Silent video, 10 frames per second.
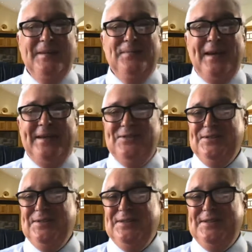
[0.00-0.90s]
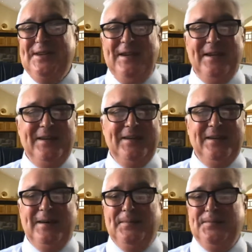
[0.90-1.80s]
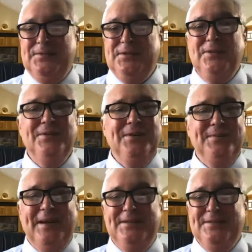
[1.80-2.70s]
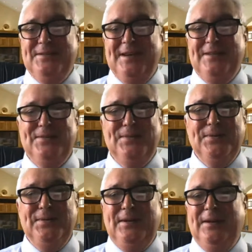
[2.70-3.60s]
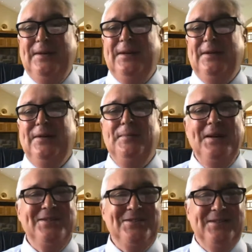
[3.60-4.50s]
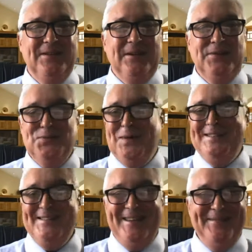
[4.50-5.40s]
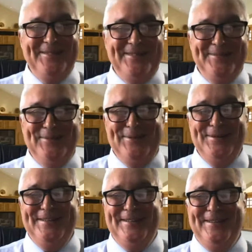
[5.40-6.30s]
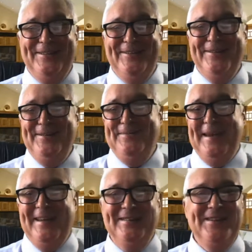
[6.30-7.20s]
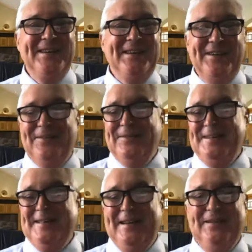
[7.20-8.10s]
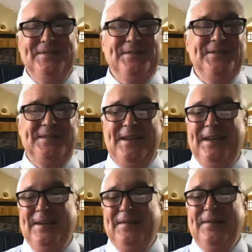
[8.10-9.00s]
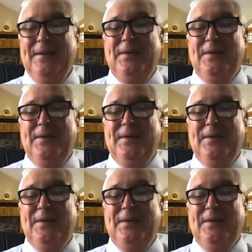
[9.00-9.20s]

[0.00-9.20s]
badges and security badges, that sort of thing. And I mentioned that I was once tempted to pull a security badge in a retail setting